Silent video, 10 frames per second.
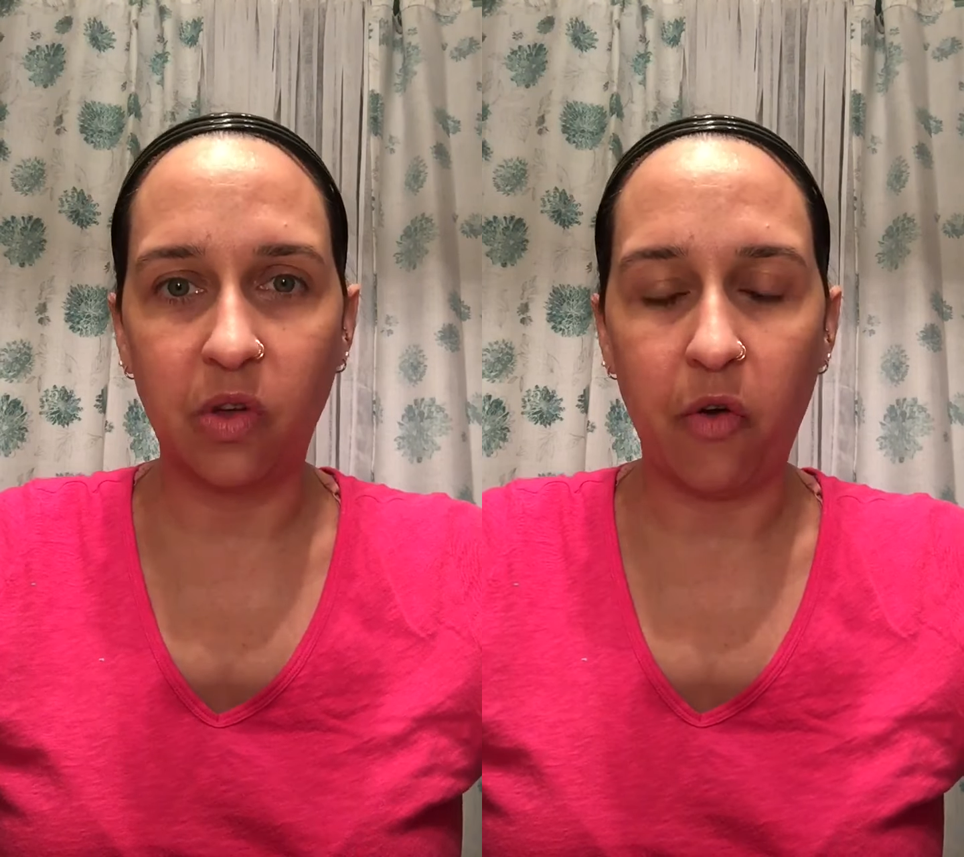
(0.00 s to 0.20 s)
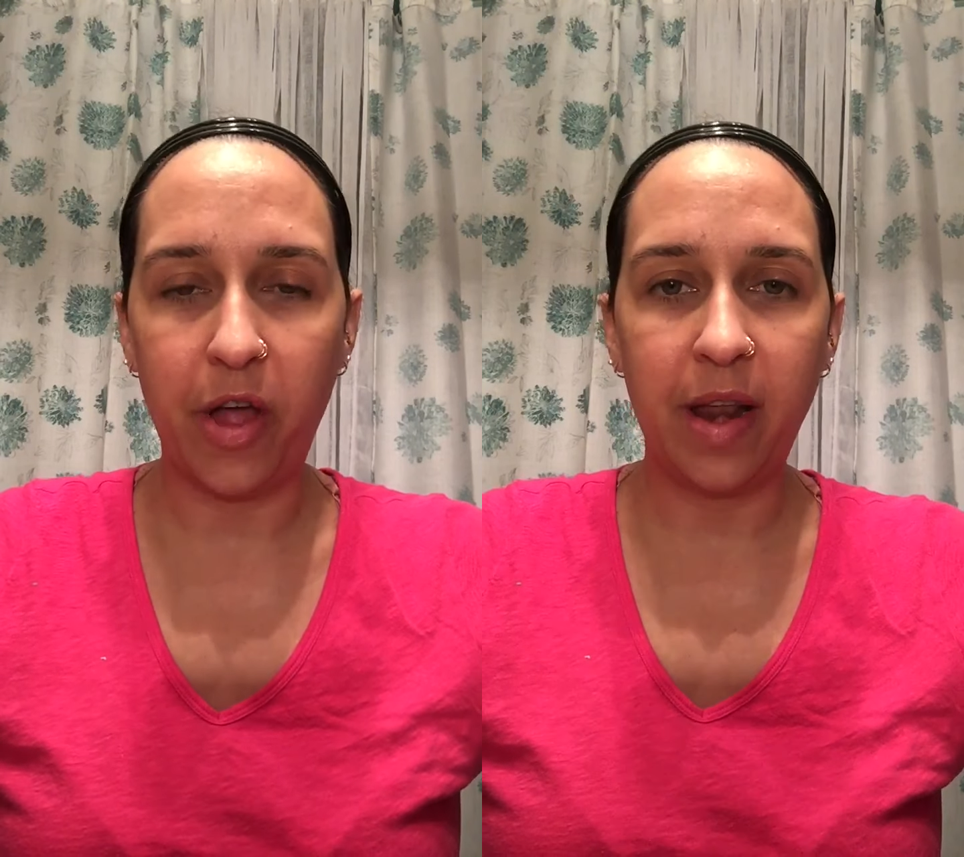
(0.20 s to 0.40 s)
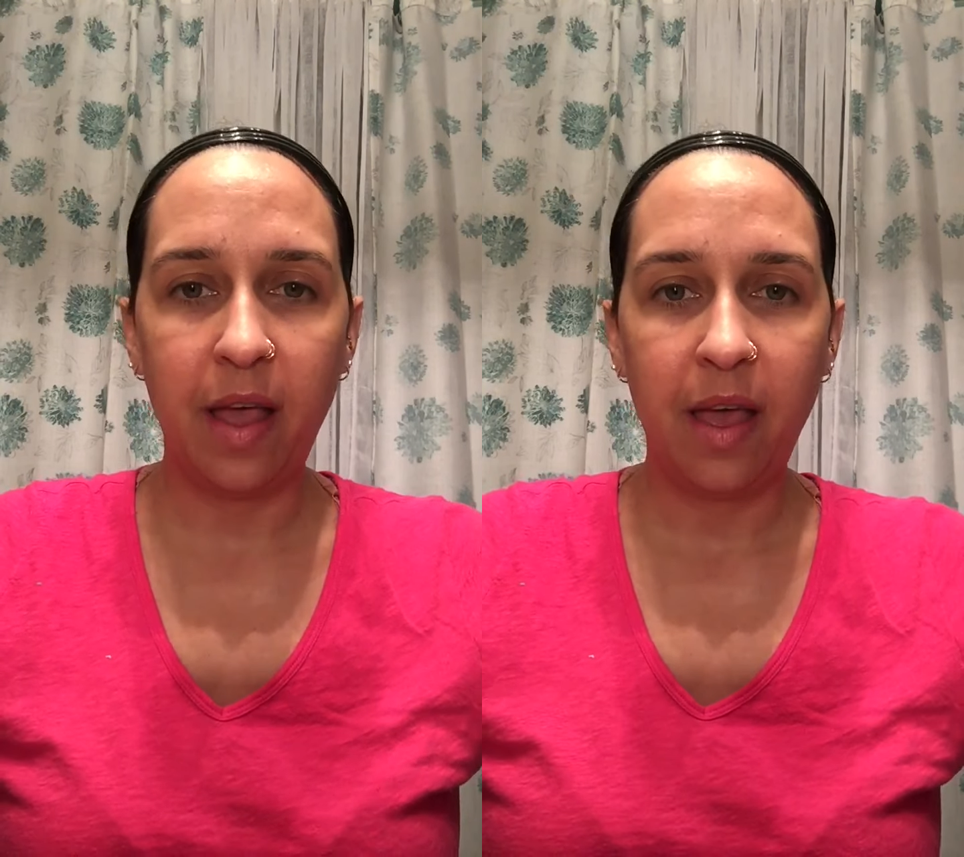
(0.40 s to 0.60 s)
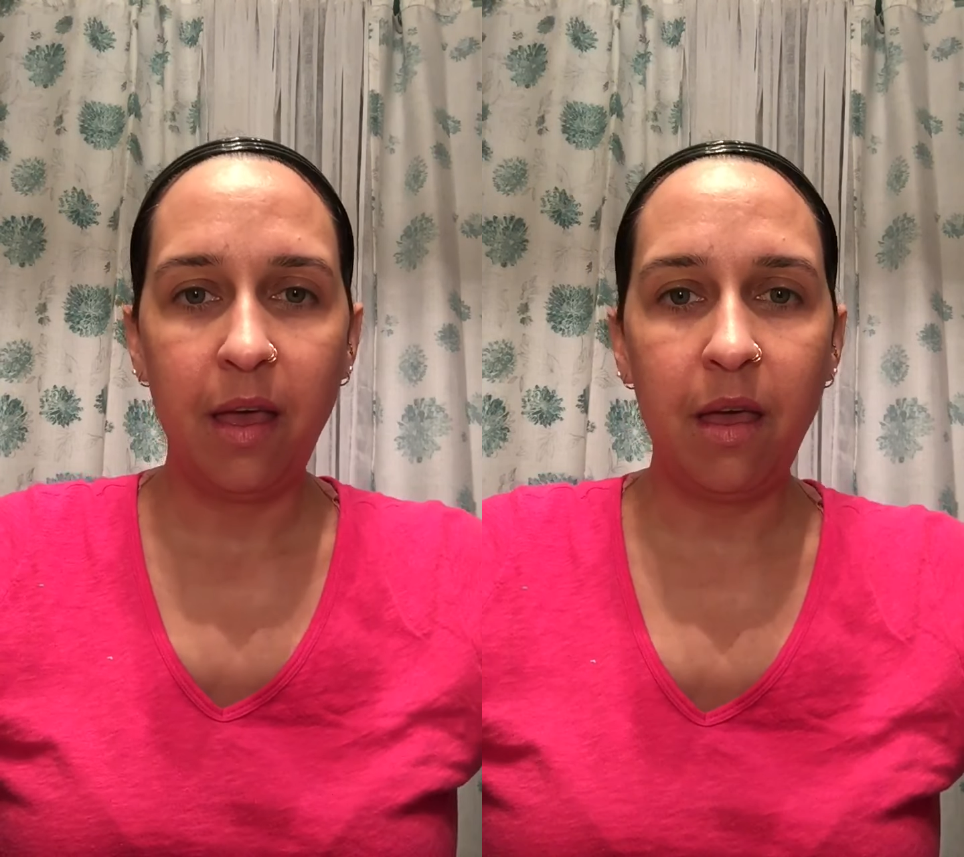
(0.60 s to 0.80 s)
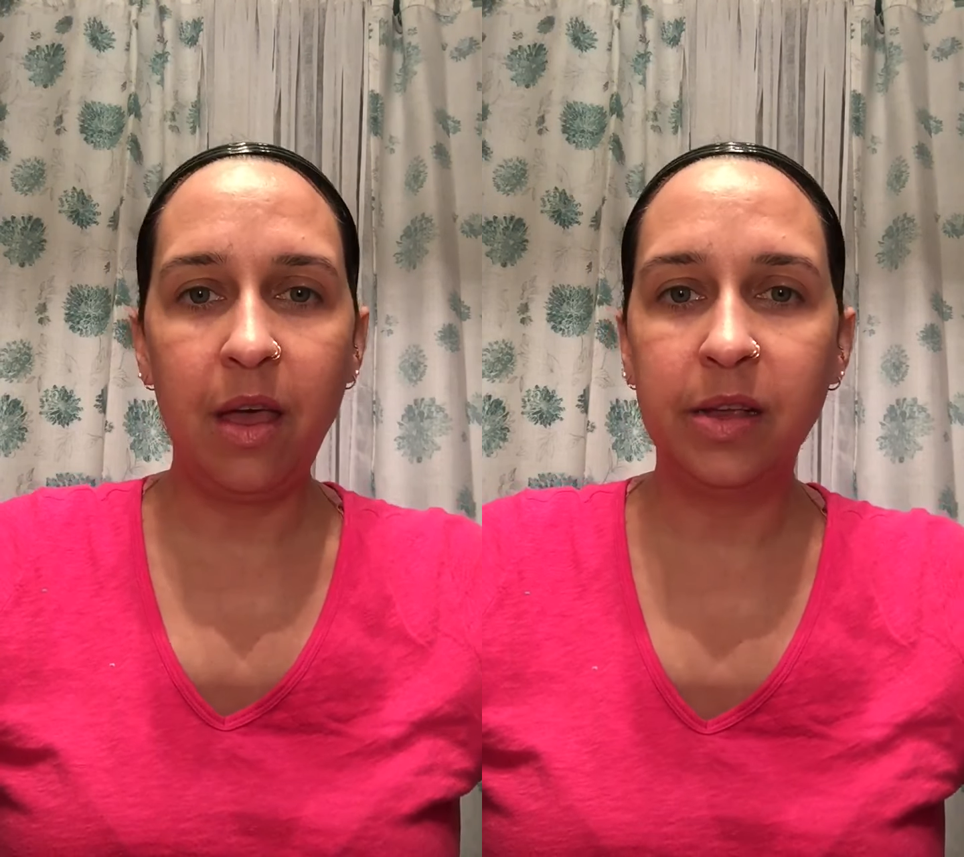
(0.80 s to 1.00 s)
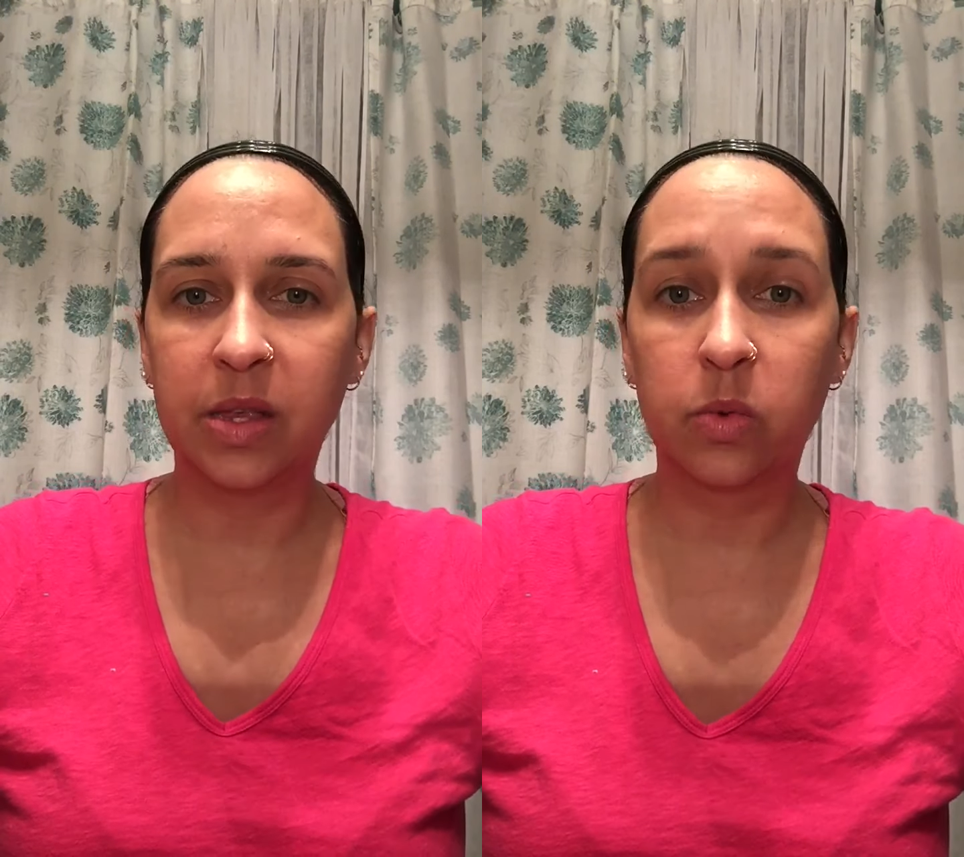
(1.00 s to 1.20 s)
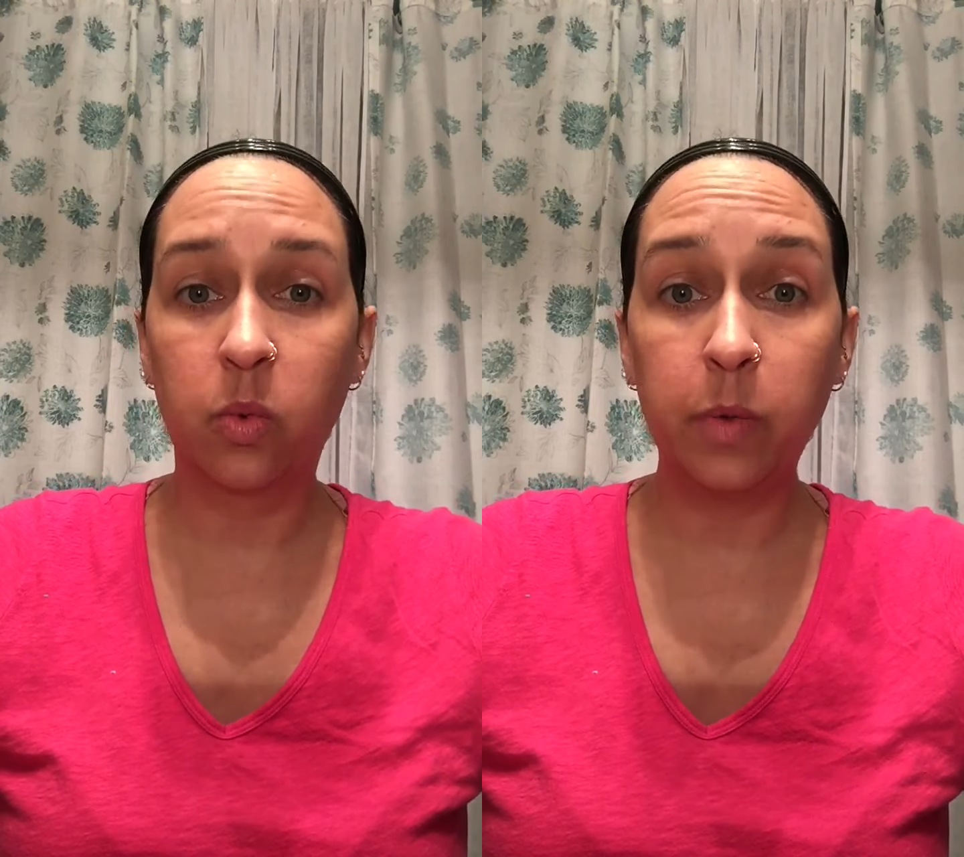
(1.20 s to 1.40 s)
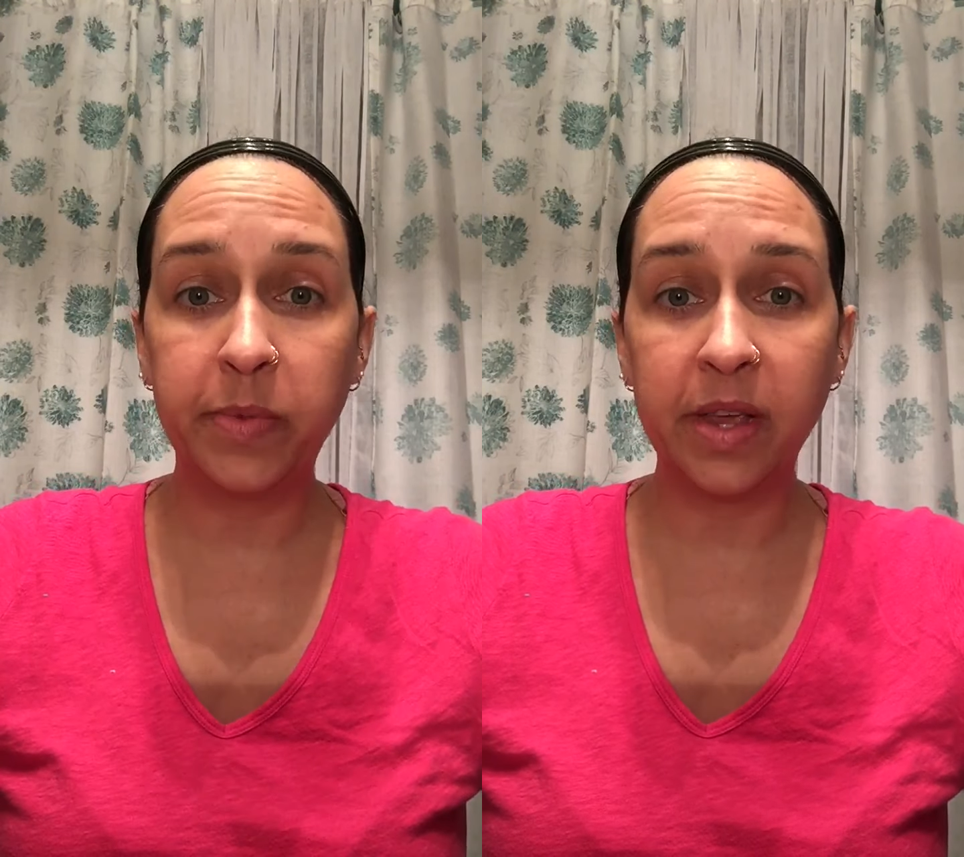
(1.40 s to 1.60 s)
not. It
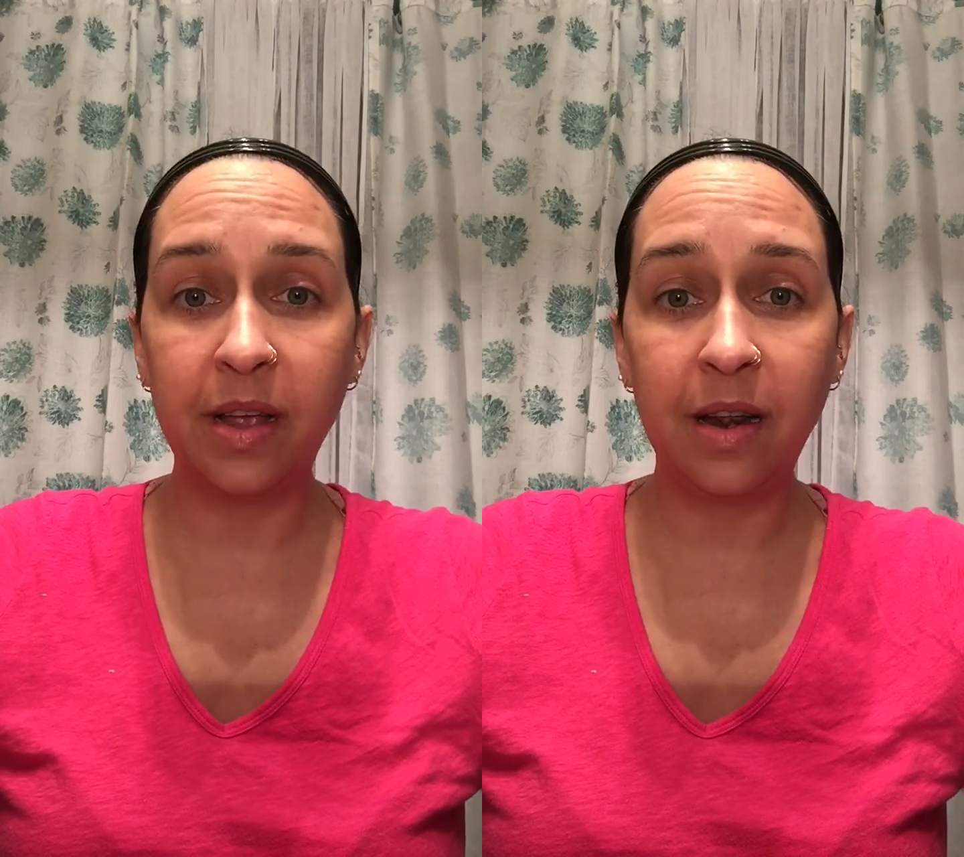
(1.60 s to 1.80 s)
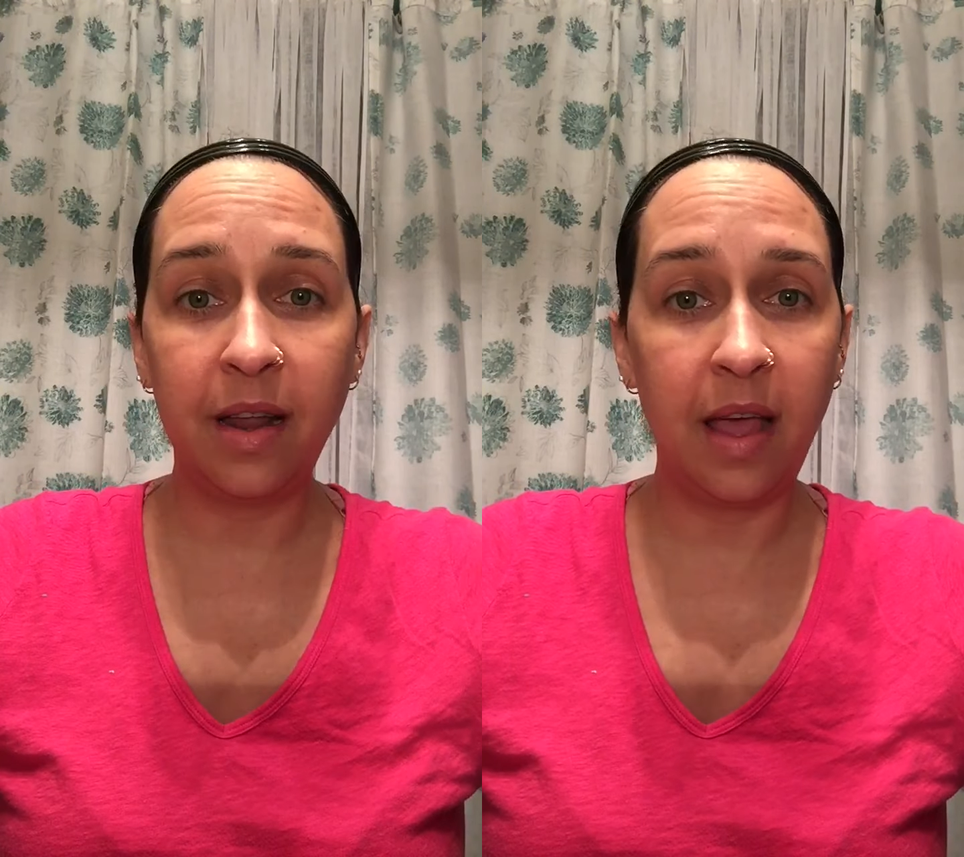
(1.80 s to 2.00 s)
swoops in